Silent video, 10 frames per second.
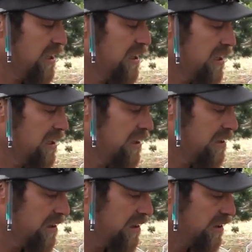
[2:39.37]
the, the,
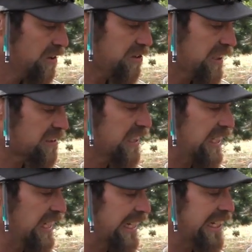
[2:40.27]
the nutrients they
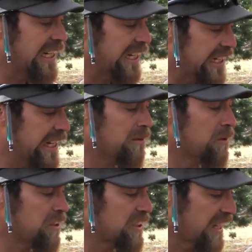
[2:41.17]
needed, and they
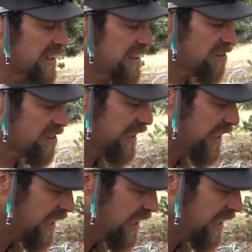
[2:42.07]
emerged out of this tree.